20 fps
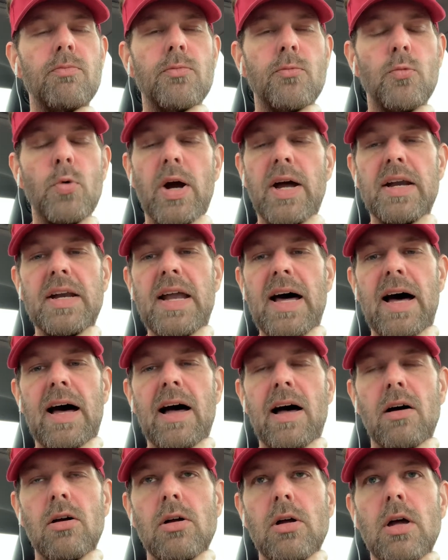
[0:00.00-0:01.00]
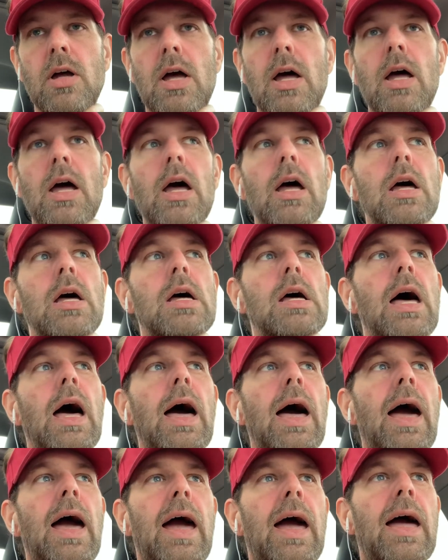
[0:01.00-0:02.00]
red dye,
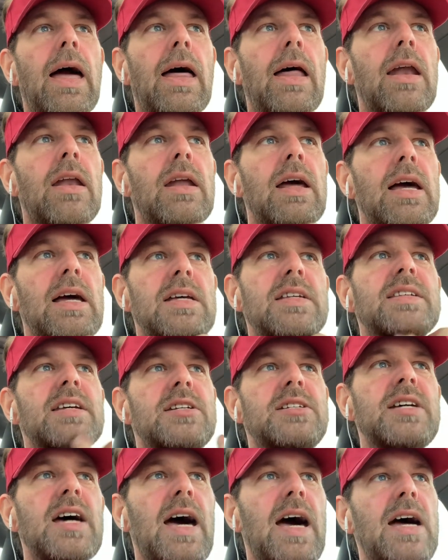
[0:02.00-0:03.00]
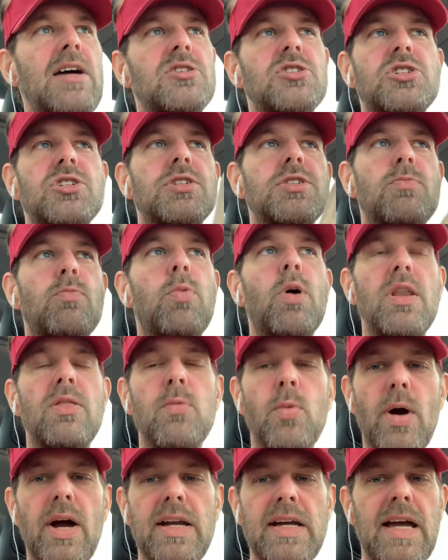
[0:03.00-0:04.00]
and it's attached with
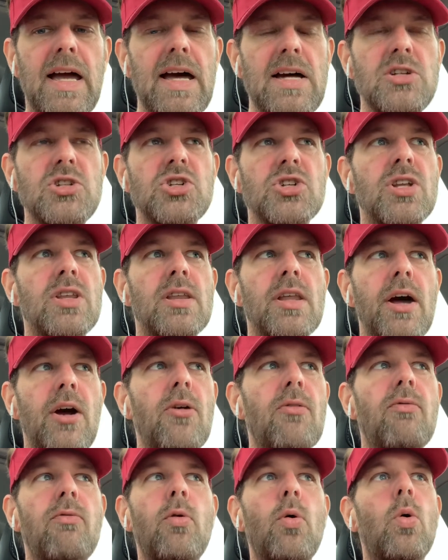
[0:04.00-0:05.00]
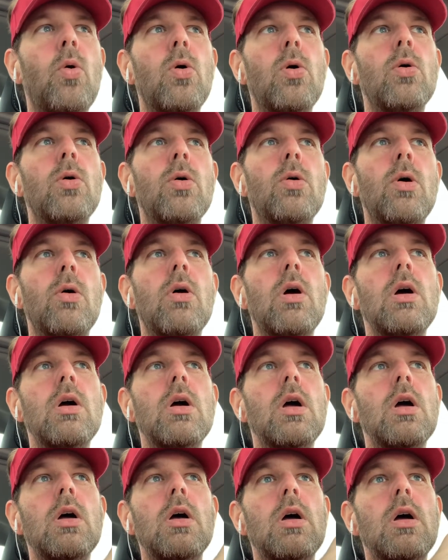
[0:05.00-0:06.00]
radiation. Therefore,
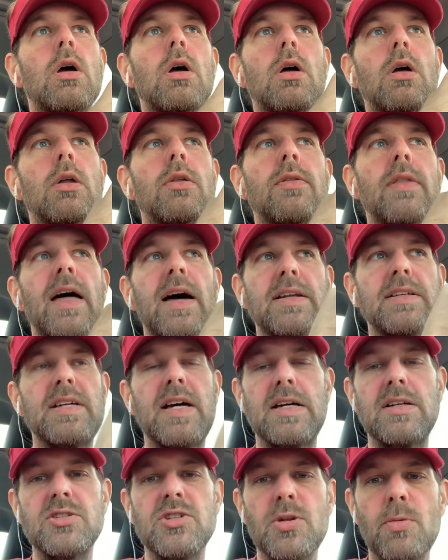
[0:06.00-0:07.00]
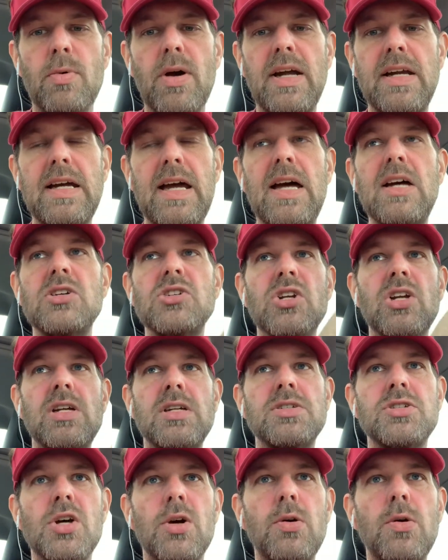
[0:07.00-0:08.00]
that takes the radiation
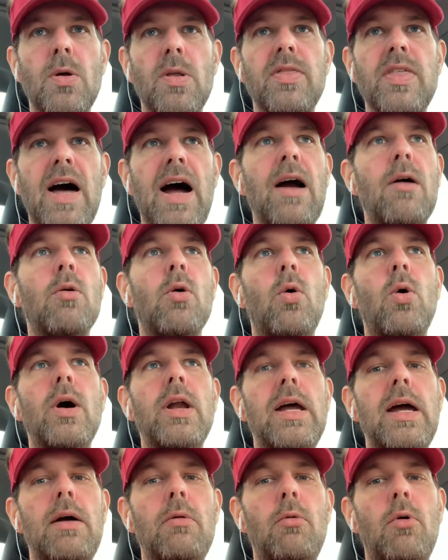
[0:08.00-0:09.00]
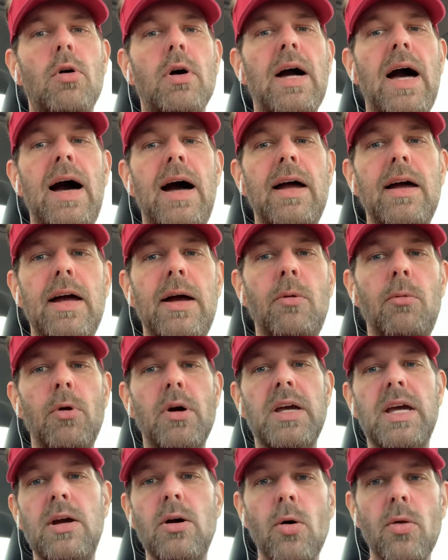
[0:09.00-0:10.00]
into your thyroid. It will
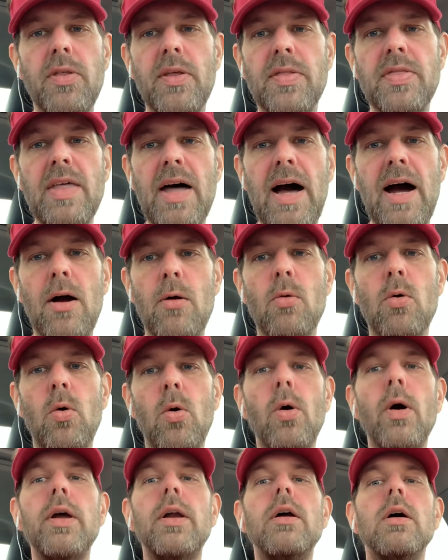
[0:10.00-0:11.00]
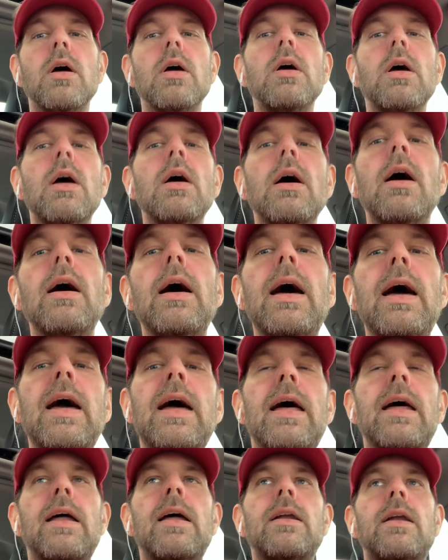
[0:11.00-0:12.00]
kill the thyroid,
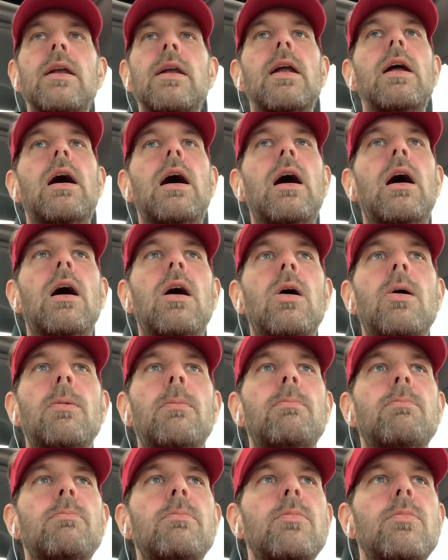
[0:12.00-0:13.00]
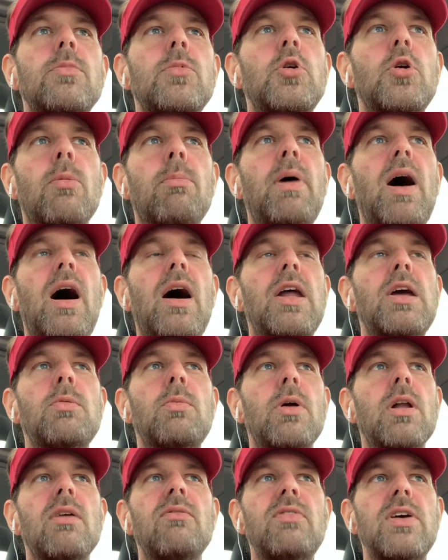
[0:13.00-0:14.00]
and your body
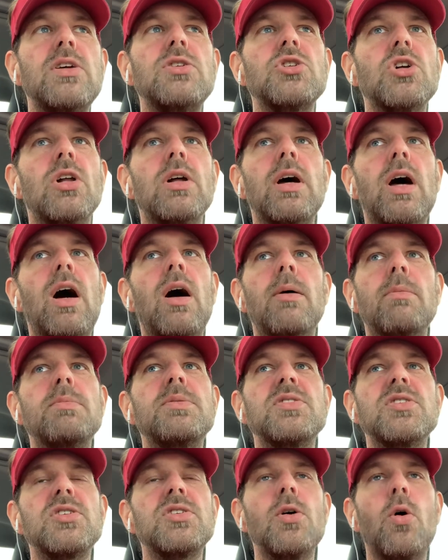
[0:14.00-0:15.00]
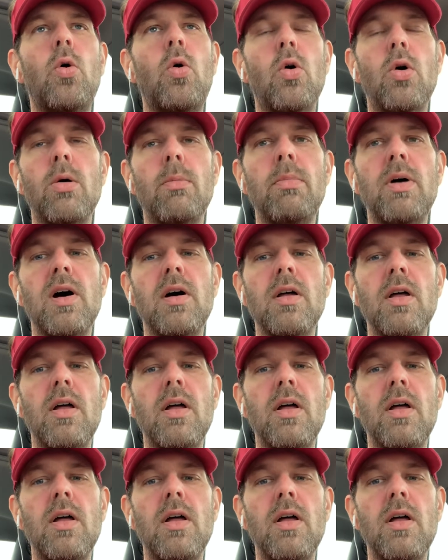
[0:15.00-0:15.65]
will eventually absorb.